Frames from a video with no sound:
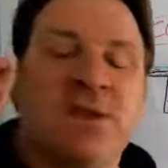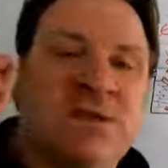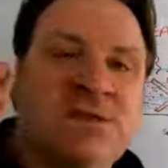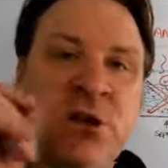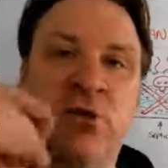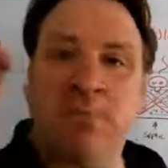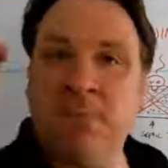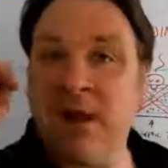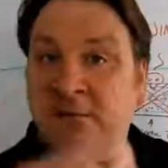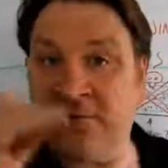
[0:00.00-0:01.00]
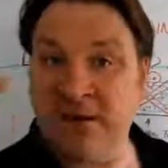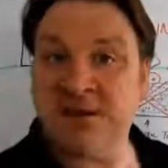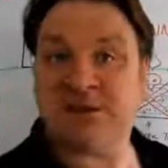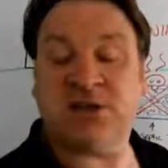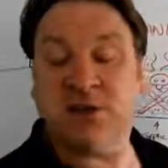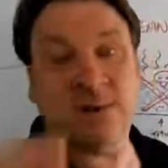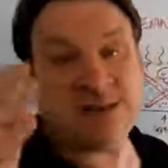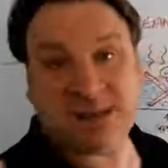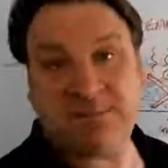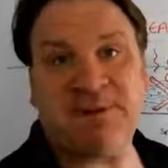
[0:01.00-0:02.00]
So my advice to you, my
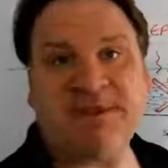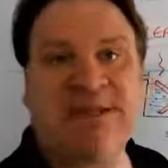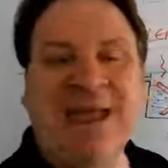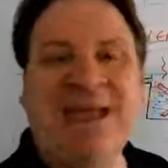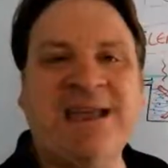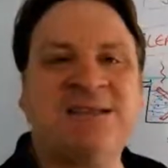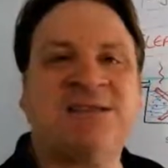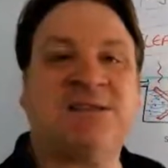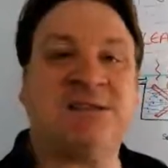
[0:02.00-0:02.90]
tip of the day is